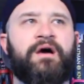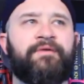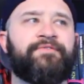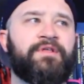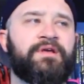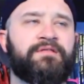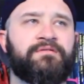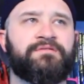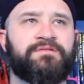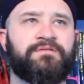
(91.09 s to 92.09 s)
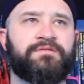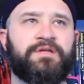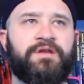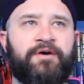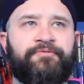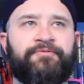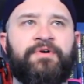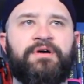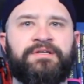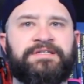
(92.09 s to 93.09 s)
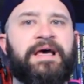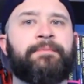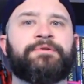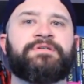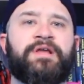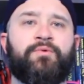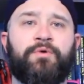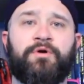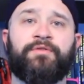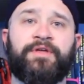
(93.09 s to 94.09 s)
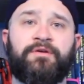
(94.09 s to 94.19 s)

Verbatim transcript: I feel like there's there's enough established in that world that